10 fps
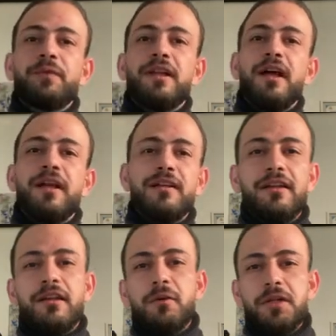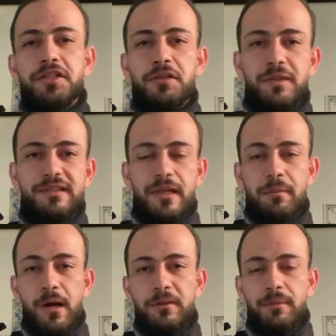and the question was
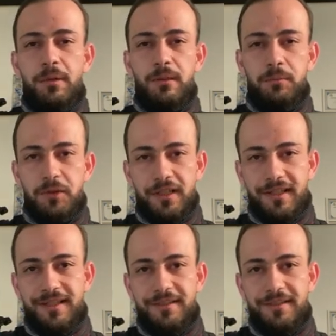about the Pulpotec.